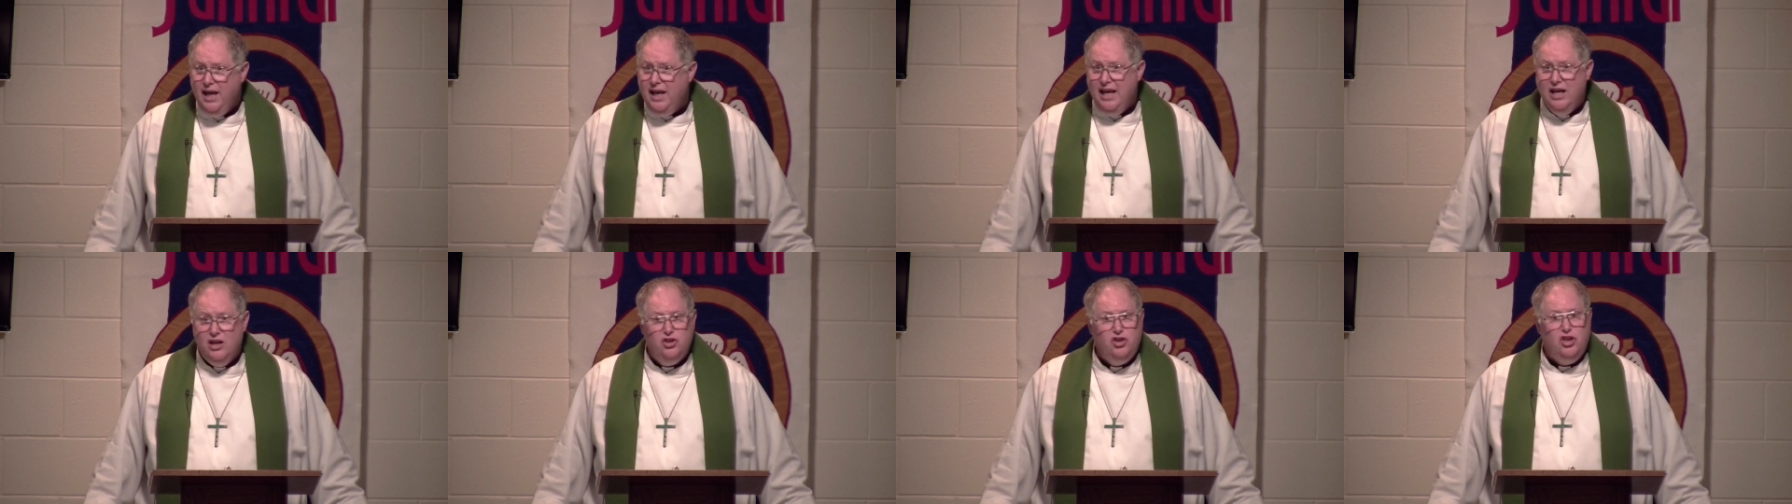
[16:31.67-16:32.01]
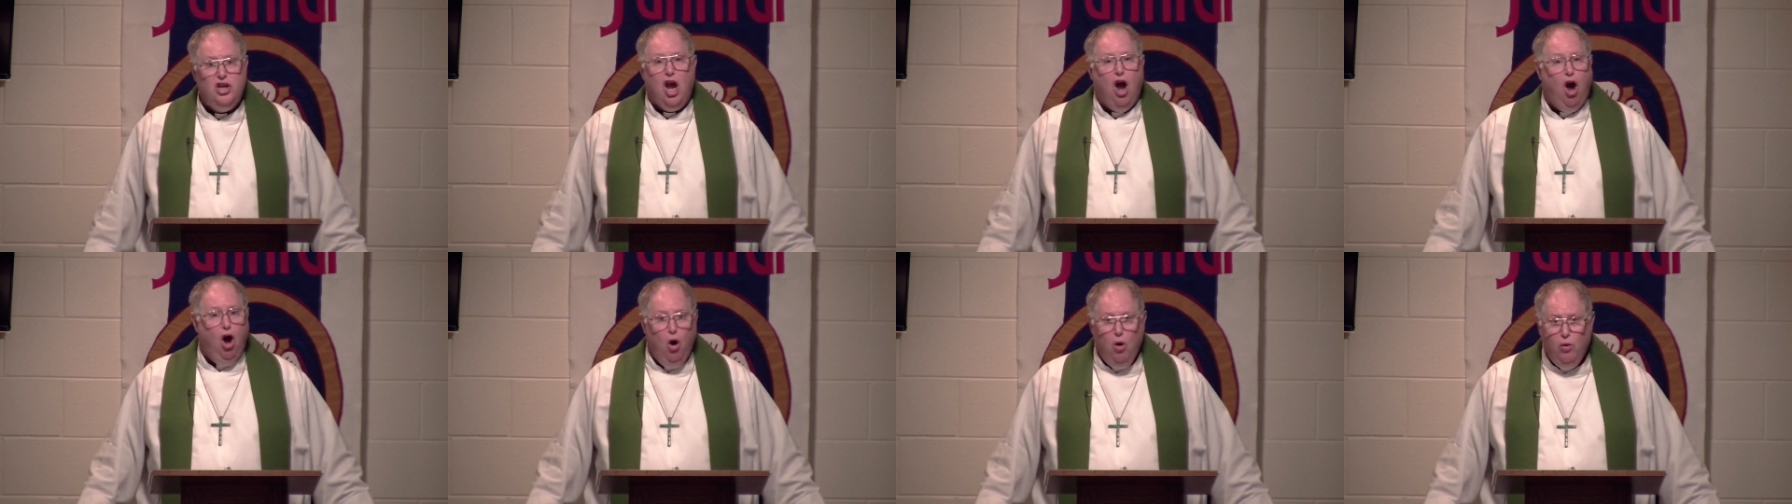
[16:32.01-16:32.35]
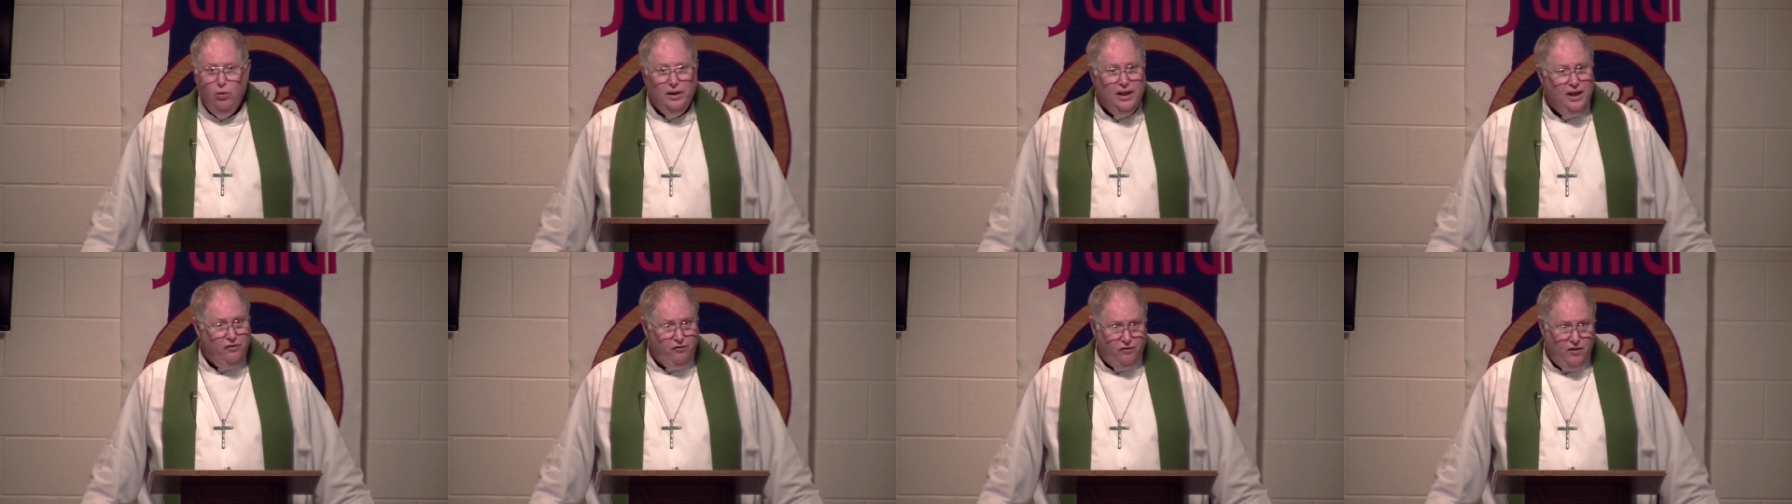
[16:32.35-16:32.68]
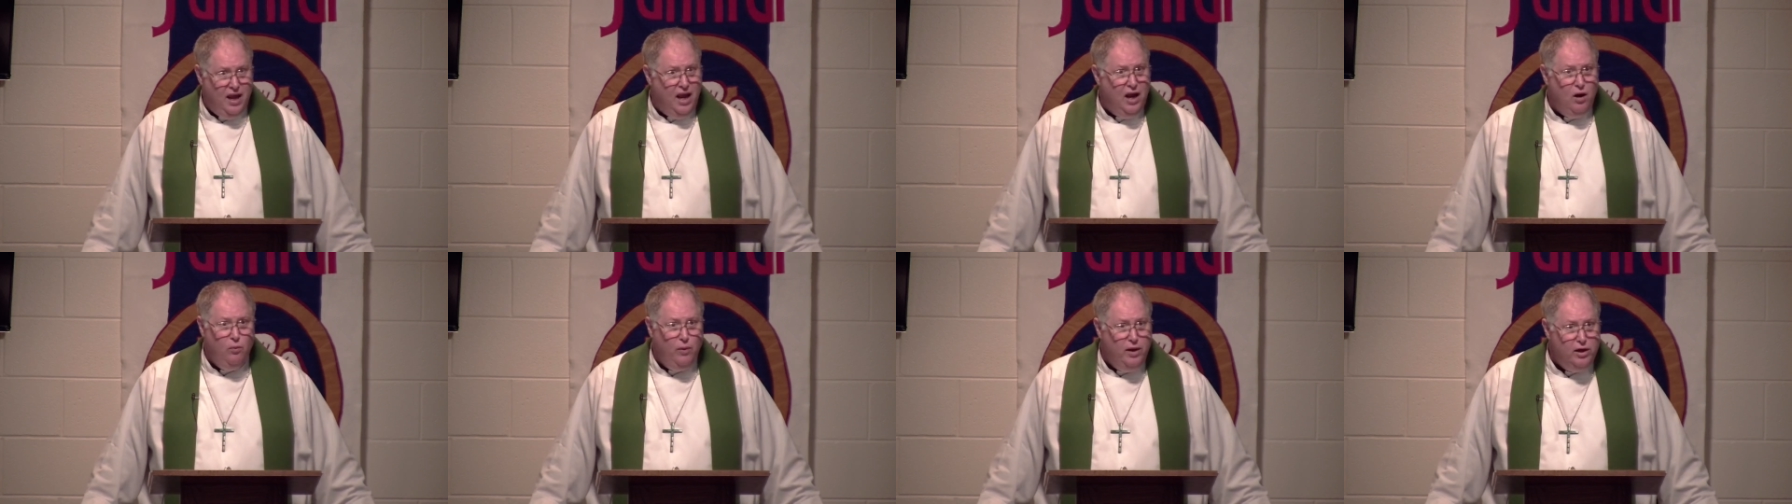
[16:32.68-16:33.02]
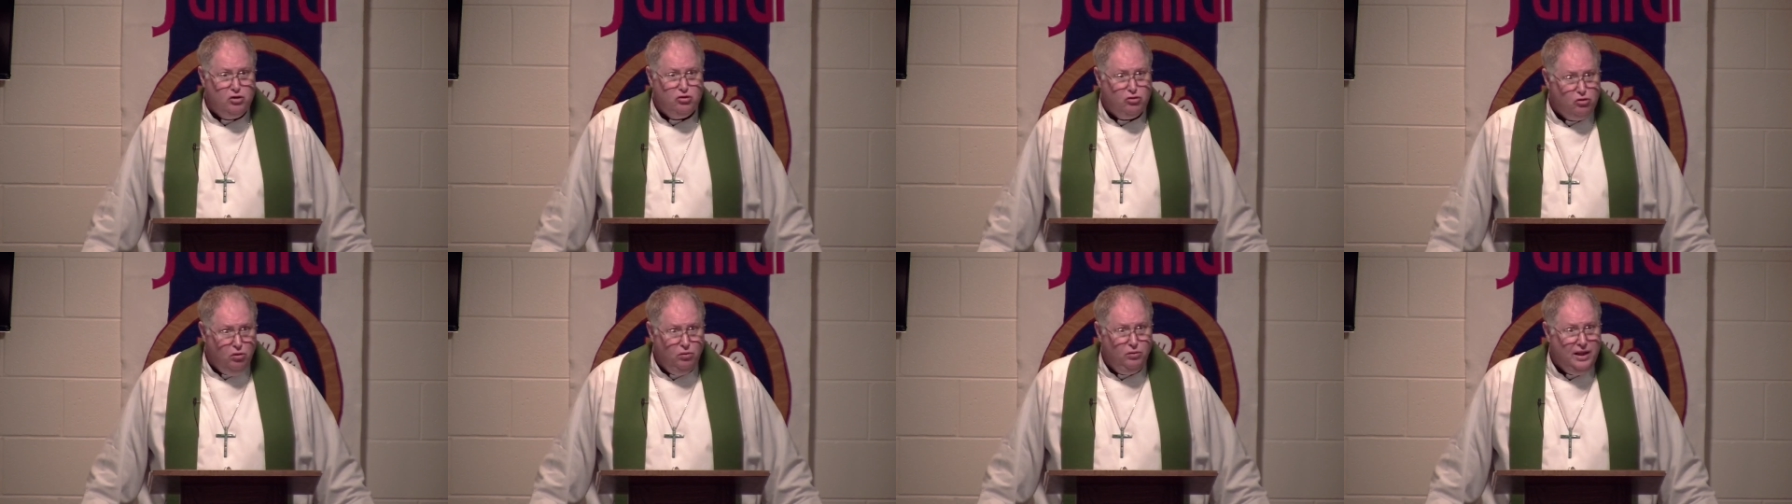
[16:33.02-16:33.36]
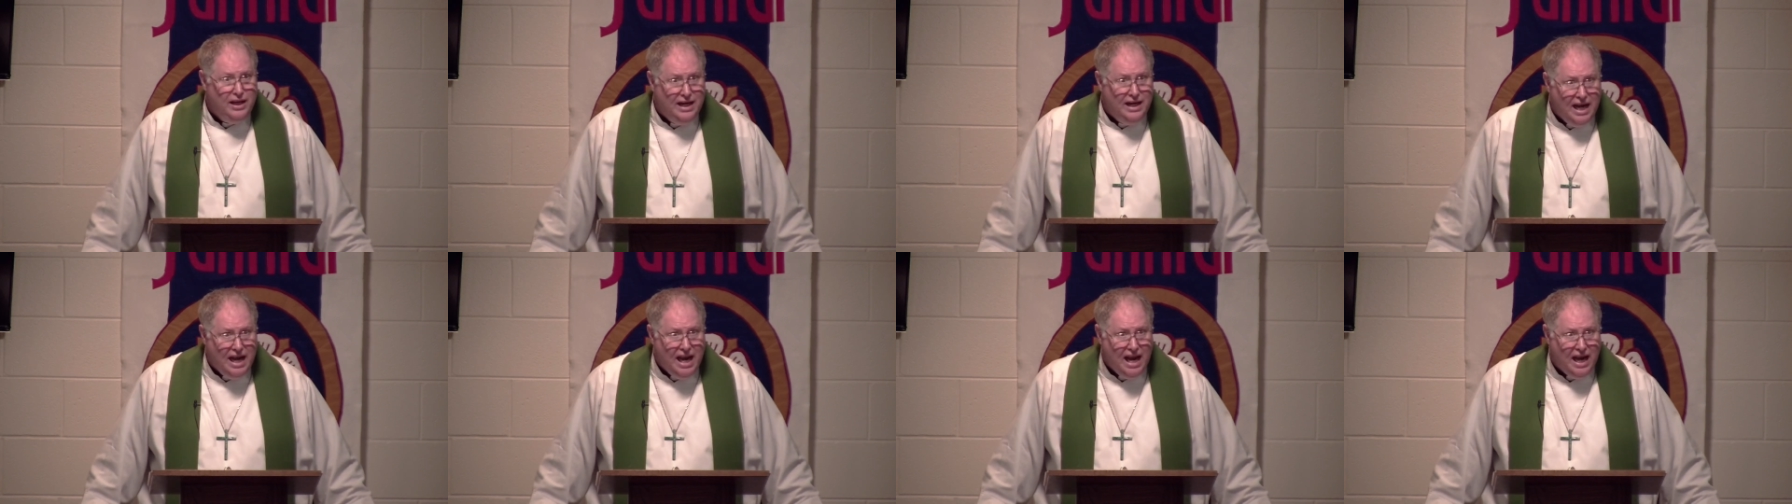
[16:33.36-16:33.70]
He is the only thing we
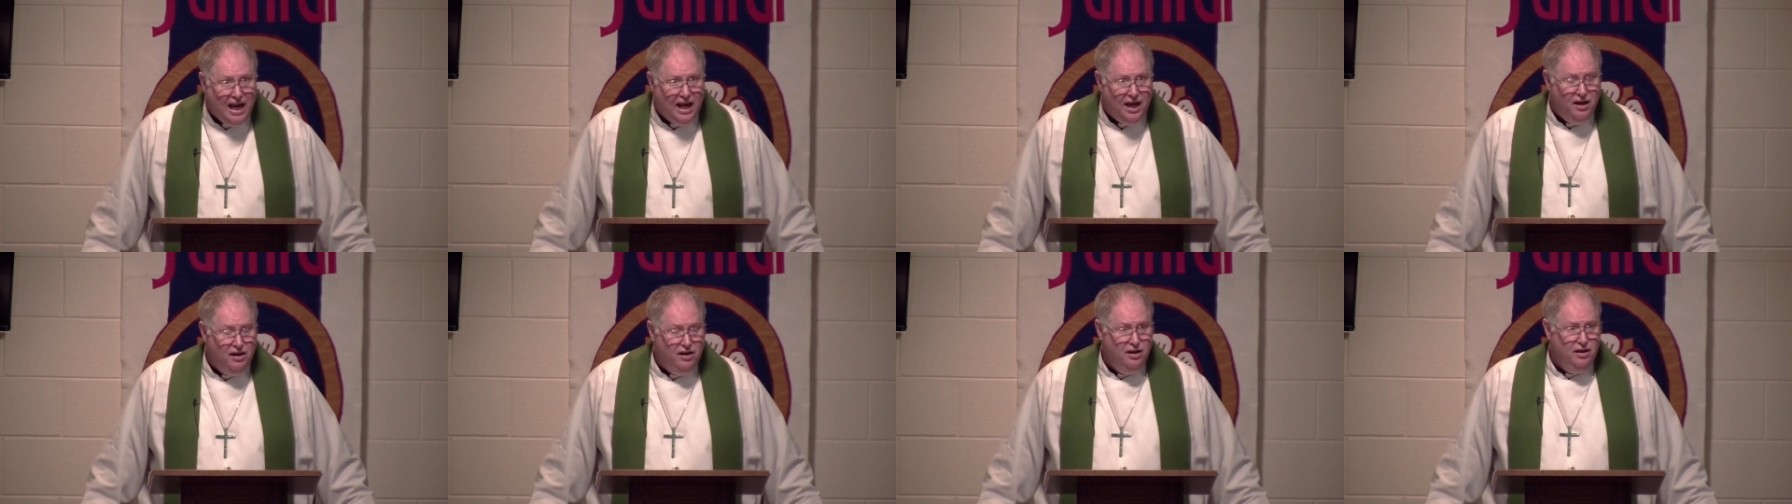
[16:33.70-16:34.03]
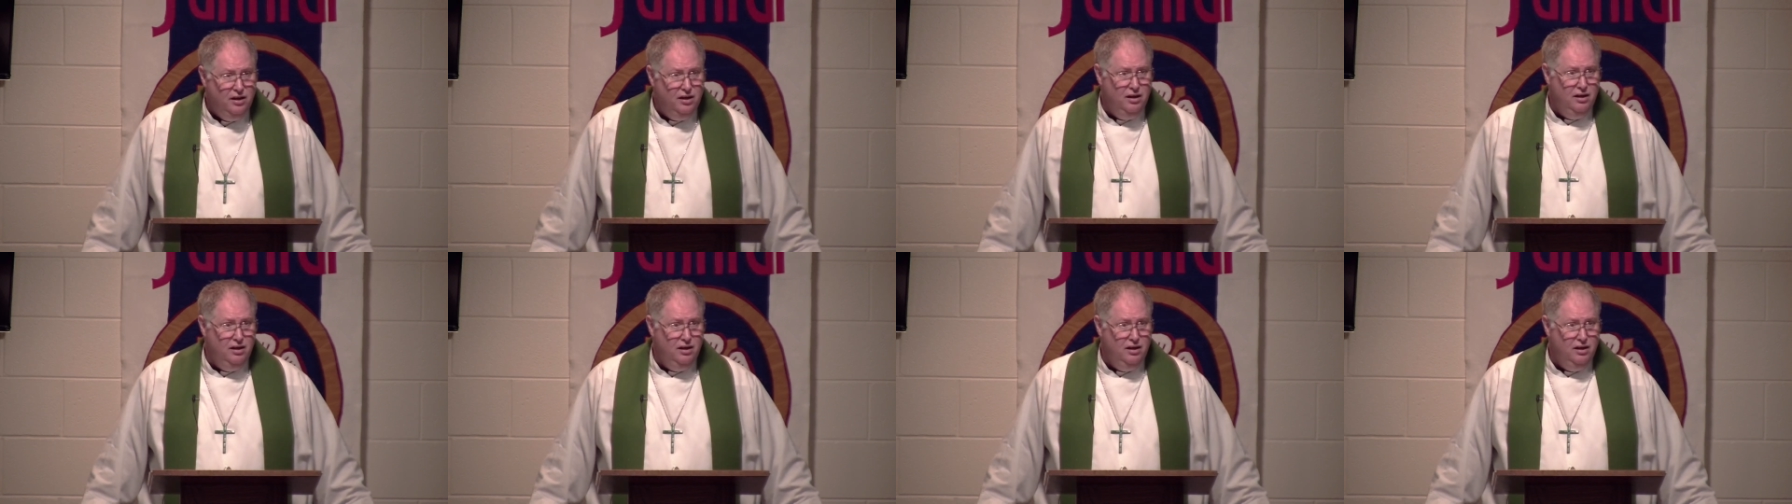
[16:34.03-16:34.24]
truly need.